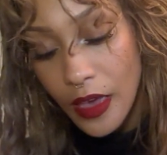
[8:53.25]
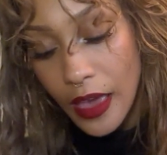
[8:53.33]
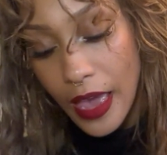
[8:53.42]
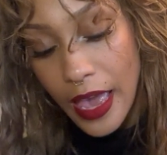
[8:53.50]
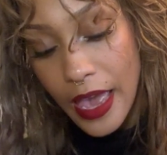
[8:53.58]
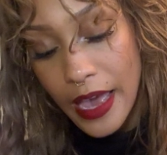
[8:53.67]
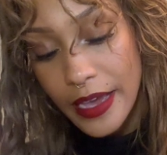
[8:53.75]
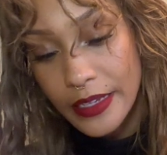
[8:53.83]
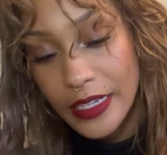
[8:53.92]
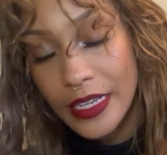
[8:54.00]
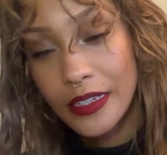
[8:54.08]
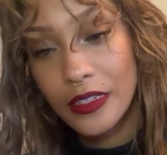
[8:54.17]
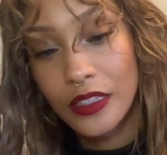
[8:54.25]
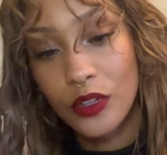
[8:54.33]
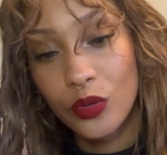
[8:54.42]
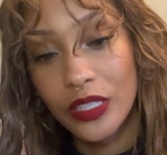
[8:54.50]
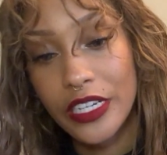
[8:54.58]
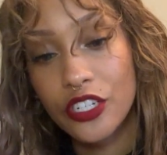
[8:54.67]
And the
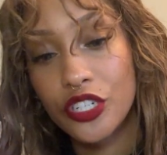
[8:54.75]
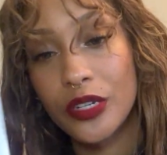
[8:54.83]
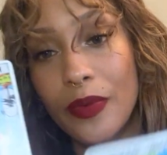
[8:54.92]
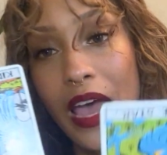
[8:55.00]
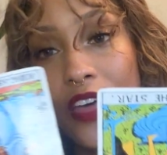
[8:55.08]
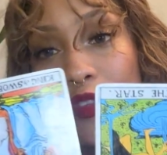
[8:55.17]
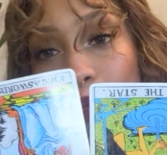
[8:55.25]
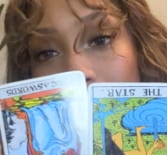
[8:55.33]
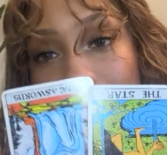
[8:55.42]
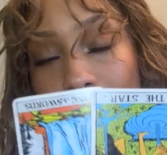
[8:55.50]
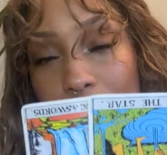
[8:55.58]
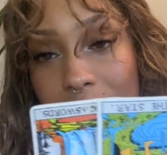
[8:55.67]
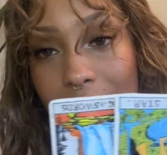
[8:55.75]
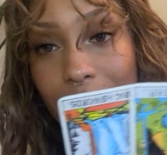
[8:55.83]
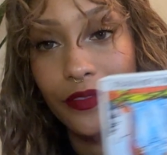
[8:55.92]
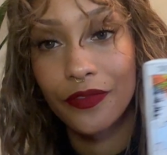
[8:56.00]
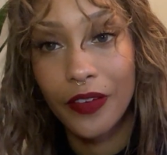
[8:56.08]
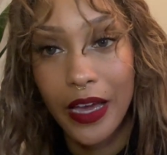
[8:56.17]
relationship had the reverse
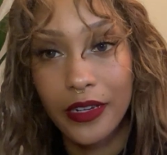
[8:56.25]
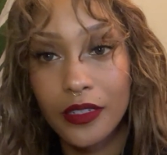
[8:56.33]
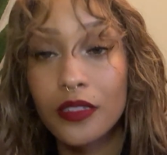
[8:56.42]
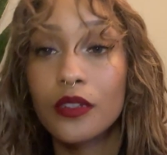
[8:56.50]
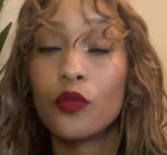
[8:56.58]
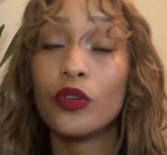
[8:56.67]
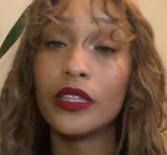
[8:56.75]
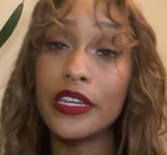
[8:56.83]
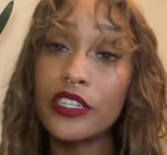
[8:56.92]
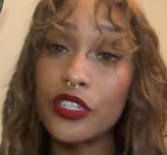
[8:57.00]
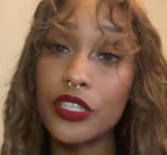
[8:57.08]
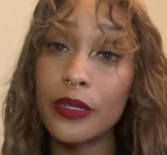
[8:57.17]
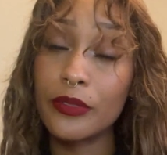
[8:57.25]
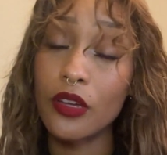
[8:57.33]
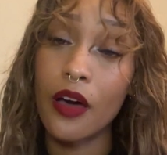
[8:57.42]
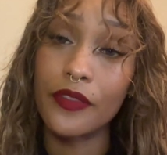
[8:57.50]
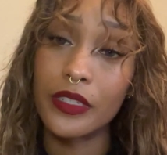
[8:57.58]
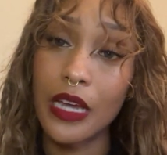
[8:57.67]
effect. Relationships
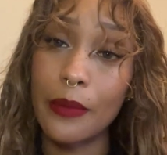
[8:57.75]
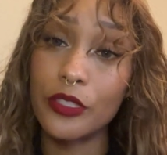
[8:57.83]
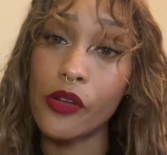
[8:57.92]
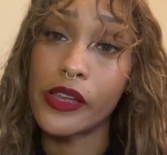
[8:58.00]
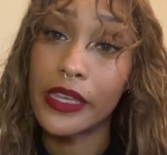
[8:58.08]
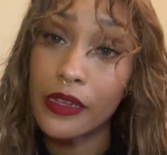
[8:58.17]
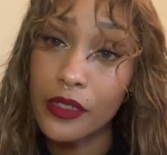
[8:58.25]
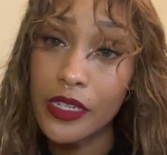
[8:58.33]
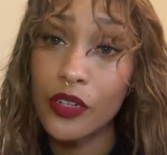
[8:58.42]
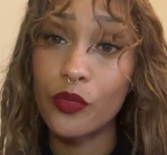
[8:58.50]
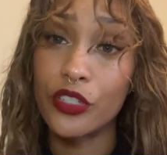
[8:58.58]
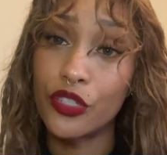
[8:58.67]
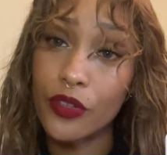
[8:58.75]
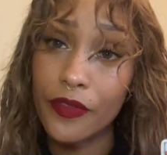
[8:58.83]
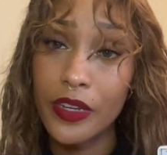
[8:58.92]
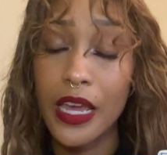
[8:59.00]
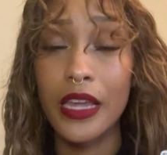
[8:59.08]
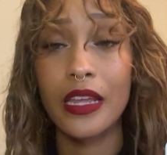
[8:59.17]
oftentimes are healing,
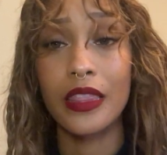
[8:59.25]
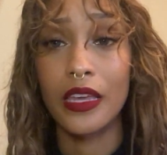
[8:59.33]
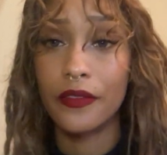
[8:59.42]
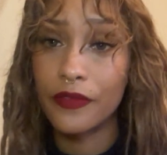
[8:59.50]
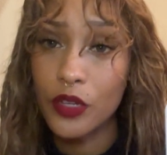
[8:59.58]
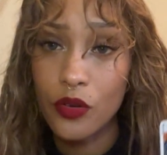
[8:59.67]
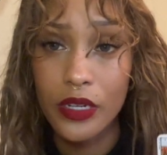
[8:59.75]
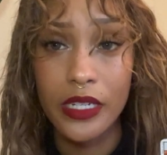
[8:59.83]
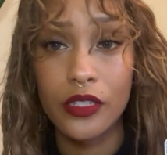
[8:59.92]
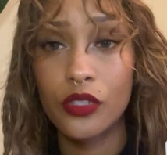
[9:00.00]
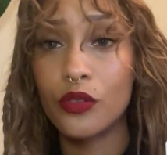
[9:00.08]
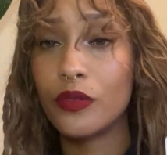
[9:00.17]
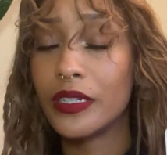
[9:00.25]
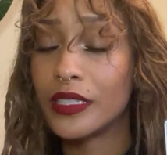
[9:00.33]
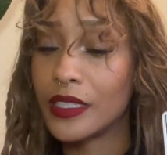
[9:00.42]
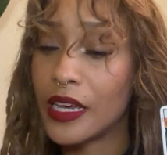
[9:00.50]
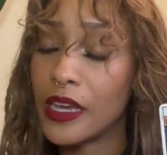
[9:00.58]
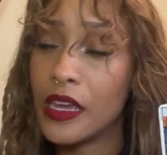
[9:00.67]
rejuvenating. They feel good to us.
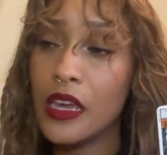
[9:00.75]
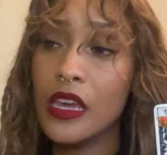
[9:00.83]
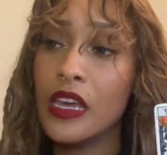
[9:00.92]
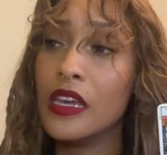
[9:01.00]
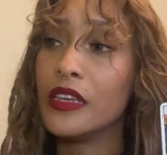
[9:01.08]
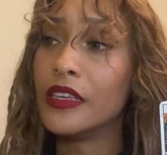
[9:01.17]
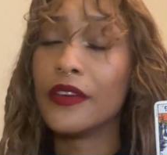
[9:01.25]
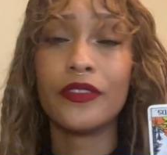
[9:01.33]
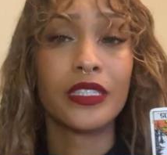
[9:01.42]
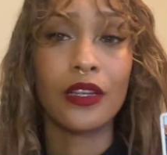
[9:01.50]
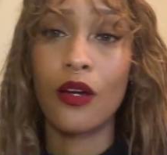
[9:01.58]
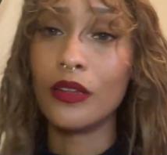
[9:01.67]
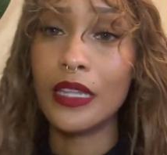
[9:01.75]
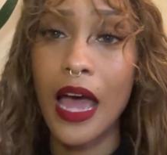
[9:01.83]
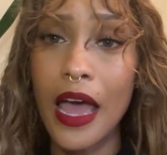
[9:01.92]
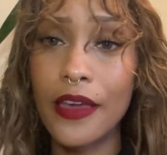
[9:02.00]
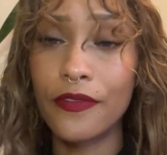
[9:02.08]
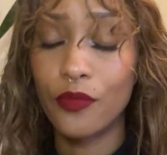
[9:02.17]
They give us our
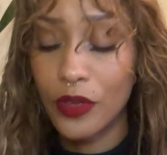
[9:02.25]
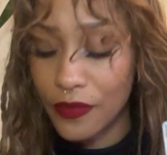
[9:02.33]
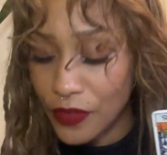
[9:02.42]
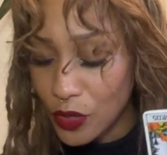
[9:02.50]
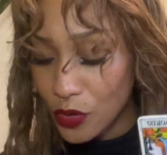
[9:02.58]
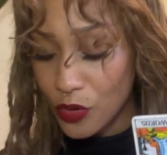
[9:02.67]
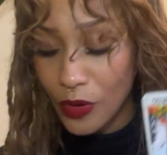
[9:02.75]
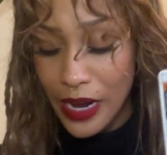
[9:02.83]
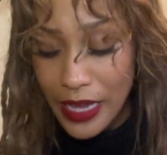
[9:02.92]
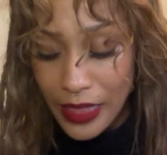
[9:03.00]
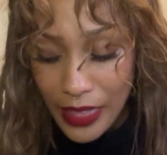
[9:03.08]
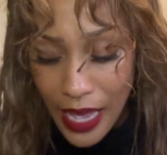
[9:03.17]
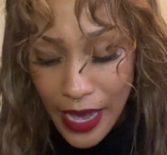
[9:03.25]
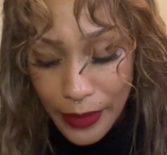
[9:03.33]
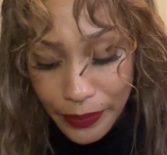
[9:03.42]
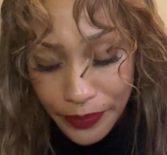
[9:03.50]
life. We feel great in that.